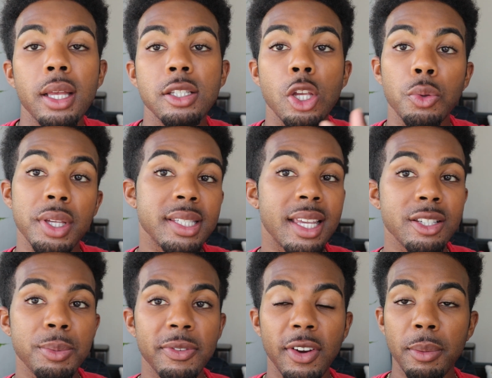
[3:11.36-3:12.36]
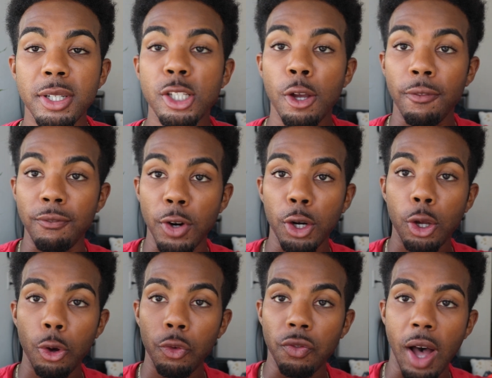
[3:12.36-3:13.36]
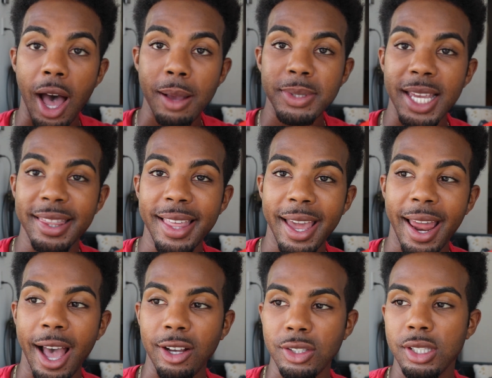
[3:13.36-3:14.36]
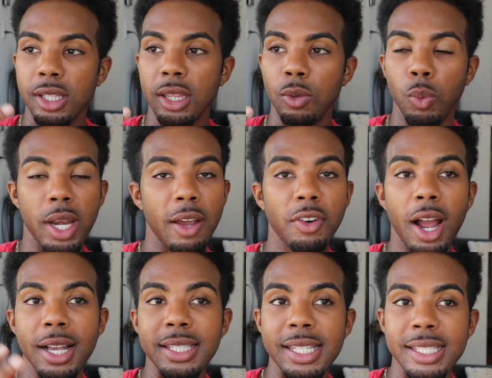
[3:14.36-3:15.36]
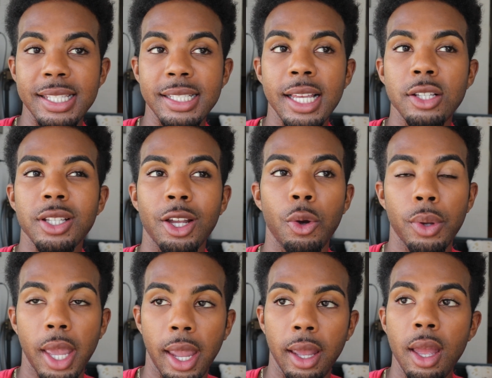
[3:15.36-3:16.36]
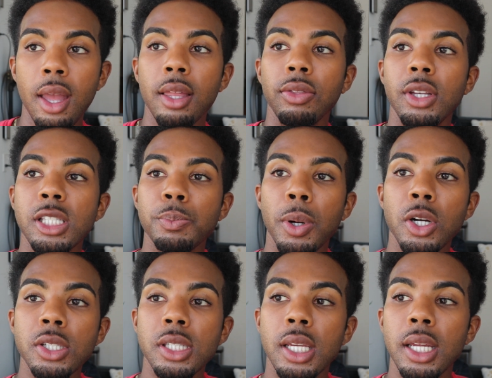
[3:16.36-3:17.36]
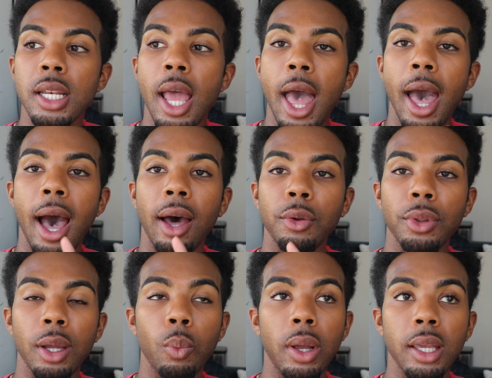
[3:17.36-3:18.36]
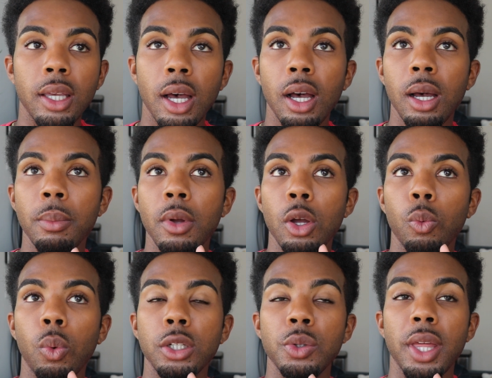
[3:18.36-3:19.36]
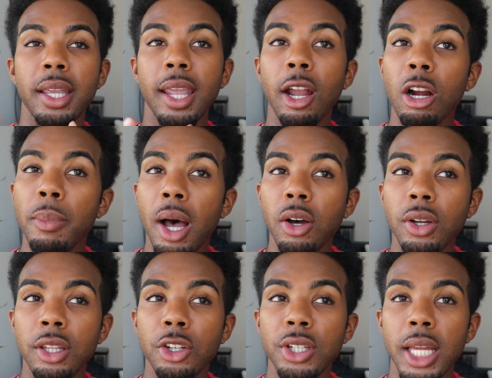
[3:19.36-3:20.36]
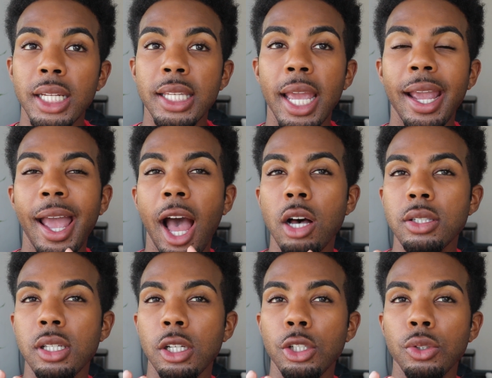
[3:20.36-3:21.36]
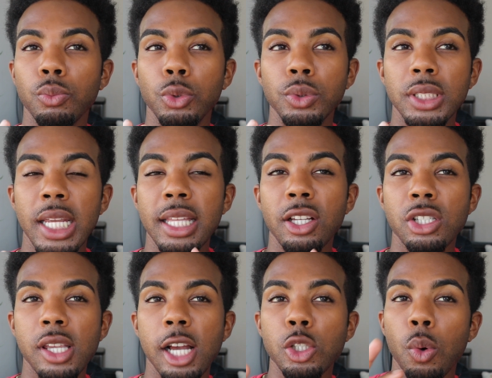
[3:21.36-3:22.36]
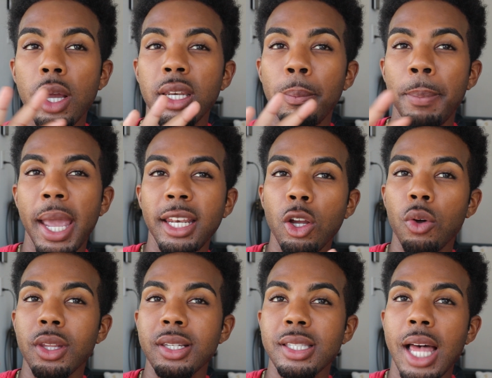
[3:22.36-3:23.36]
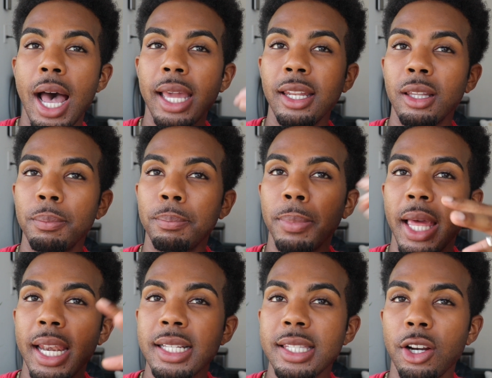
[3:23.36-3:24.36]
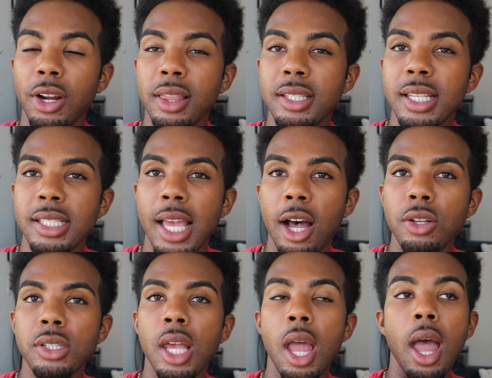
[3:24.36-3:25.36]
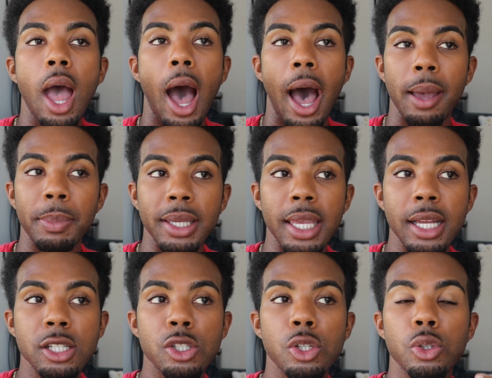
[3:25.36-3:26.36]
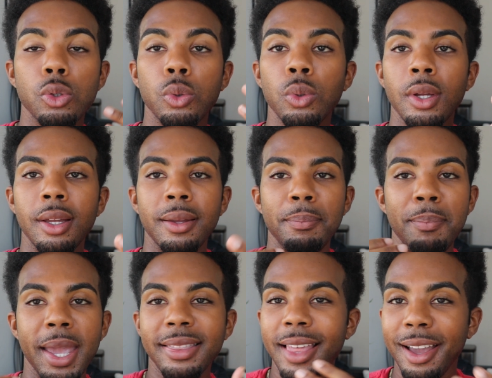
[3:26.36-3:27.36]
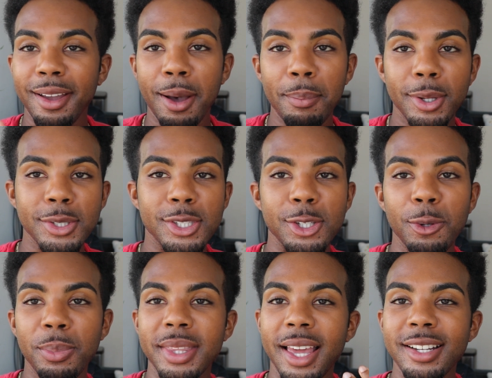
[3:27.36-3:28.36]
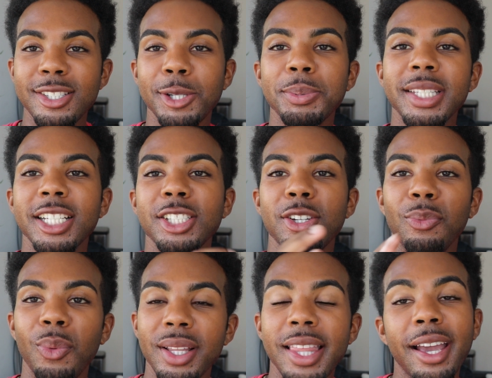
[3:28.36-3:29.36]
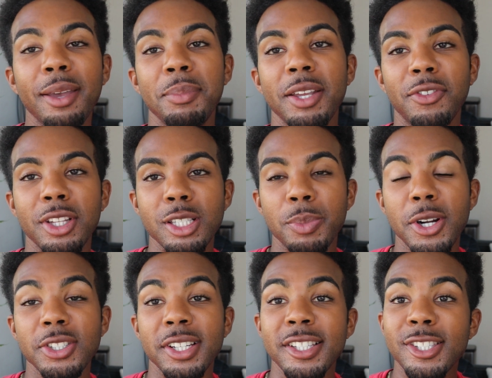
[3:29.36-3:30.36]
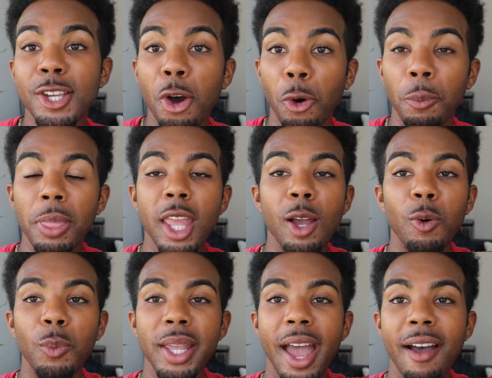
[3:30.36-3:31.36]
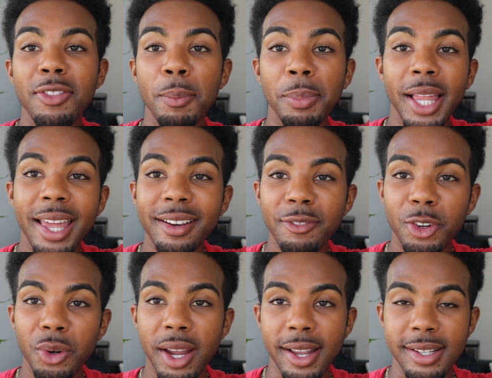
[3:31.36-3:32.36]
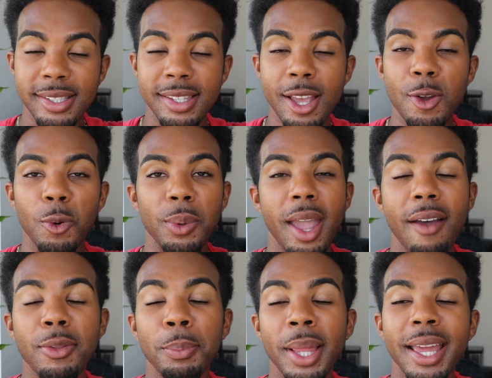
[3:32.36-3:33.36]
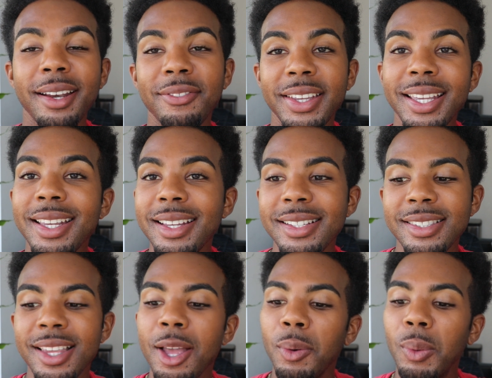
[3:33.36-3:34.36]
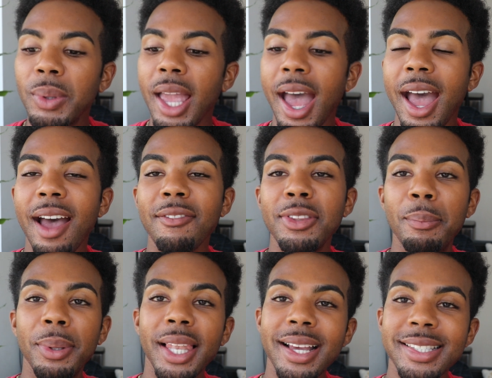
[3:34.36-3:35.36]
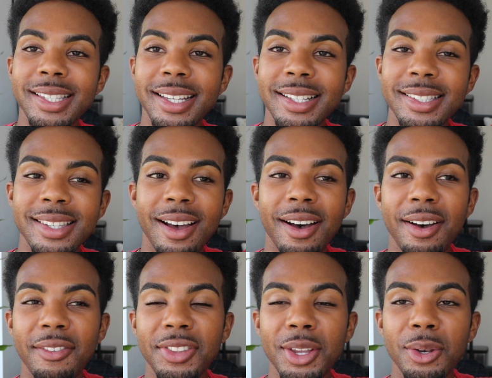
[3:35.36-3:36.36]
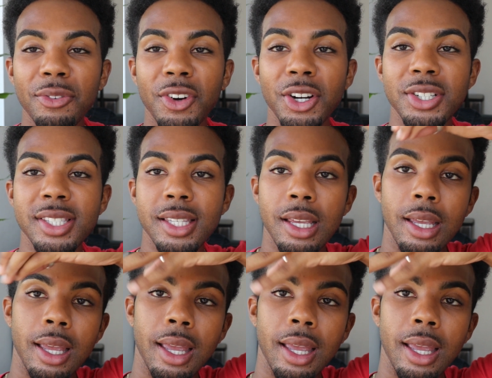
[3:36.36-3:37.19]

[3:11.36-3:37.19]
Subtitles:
So this gives me very much Virgo vibes in that house. Whenever I see 6th house, I go, okay, this person, how do they wake up? What do they care about in their day-to-day? How's their routine, their schedule? And depending on the sign and the planets that are in the 6th house, I begin to make that gumbo soup and that interpretation of what that can mean for this person. And so when we have the planet of grace, when we have the planet of ease, when we have the blessings of the universe